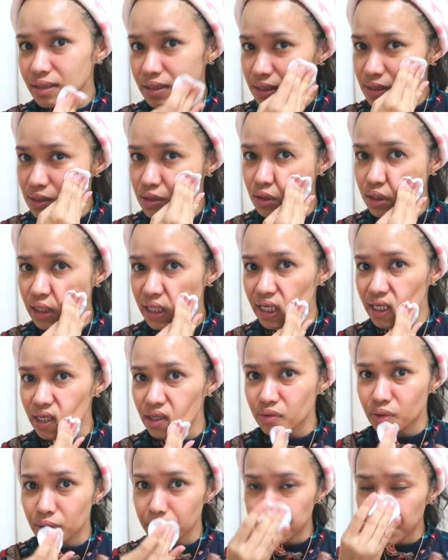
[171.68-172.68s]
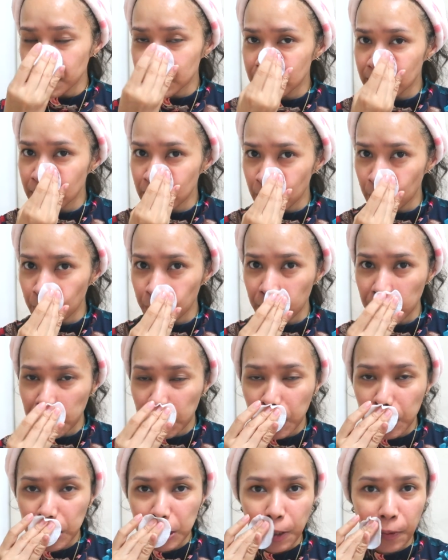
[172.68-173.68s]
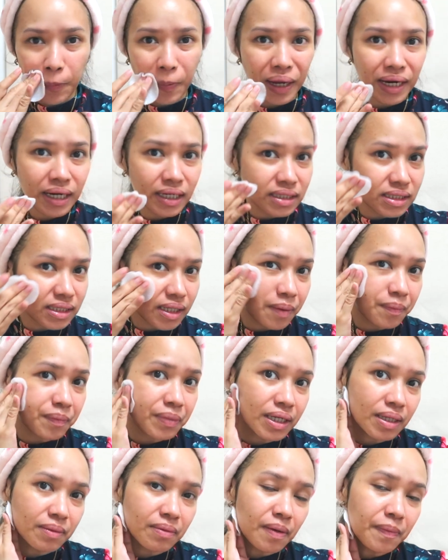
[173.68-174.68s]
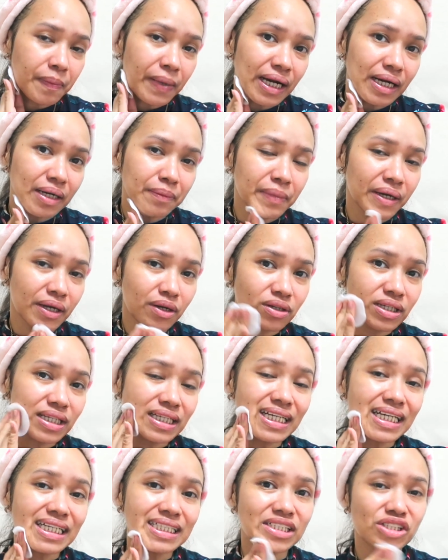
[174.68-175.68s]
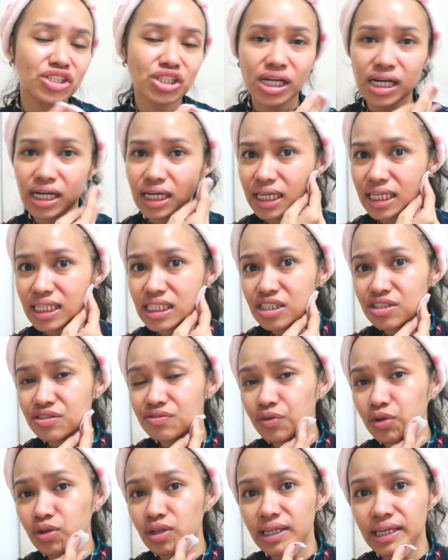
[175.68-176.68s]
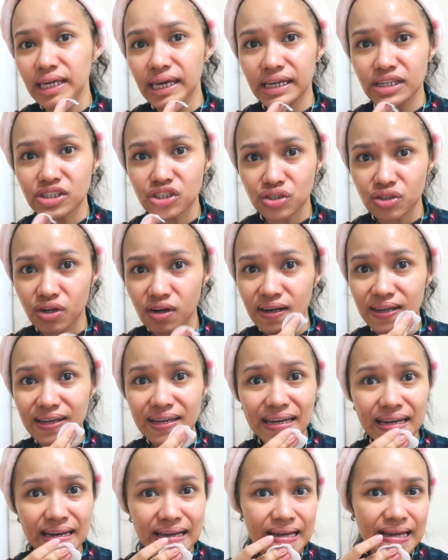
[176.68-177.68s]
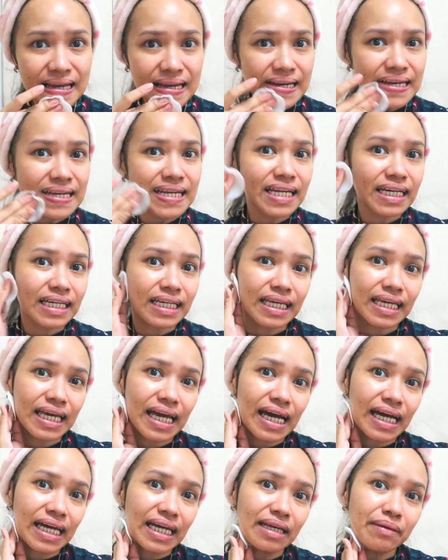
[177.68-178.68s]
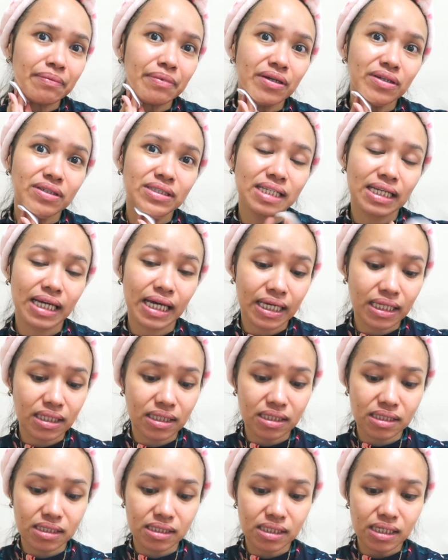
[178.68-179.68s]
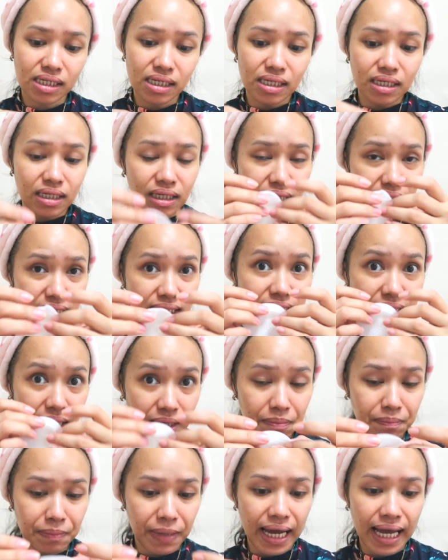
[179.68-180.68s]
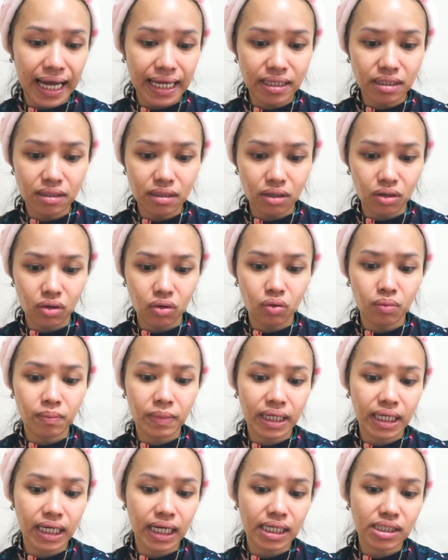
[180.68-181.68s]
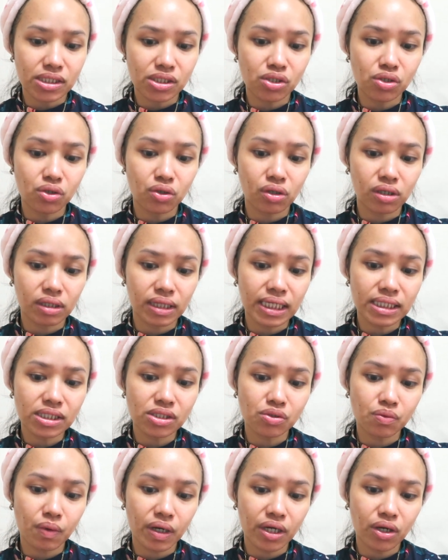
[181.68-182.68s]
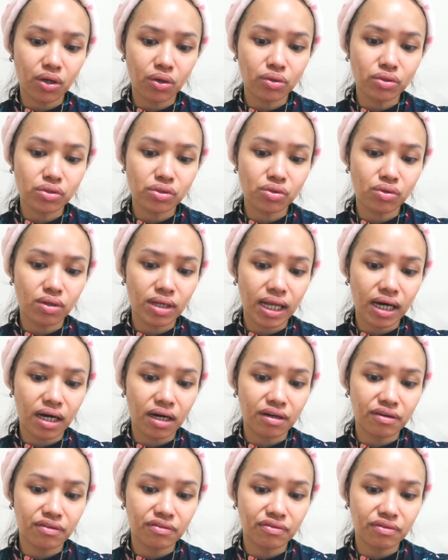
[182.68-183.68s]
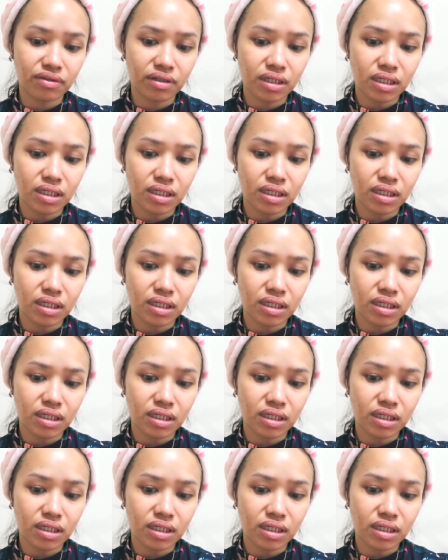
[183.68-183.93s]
just like repeat ng repeat. Kasi parang syempre, di ba? Parang mayroon din kasi siyang exfoliation na nangyayari because nga it's a pad. Oh my gosh, look. That's why I also love